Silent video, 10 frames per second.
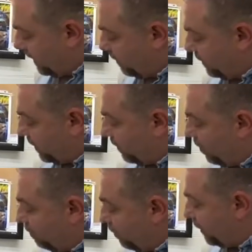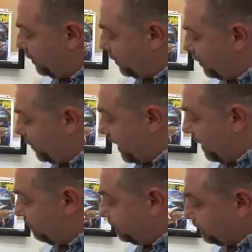come with their own moisture
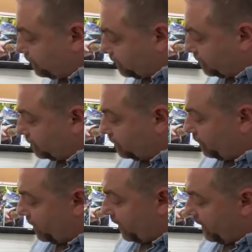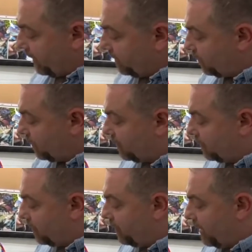trap. It comes with its
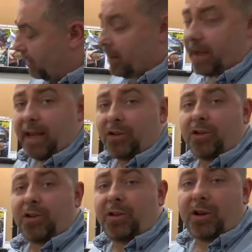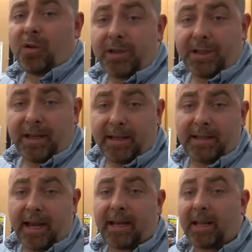own air gauge, so you can always see
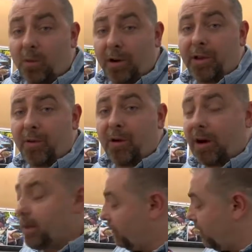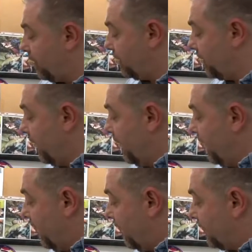exactly where you are as far as
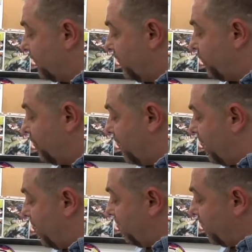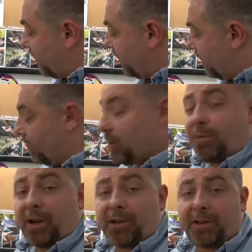how to set your air and how much
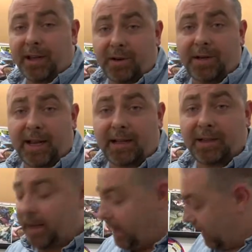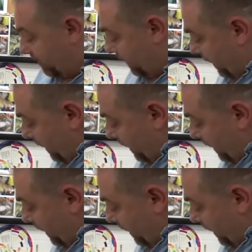pressure that your tank's going to have.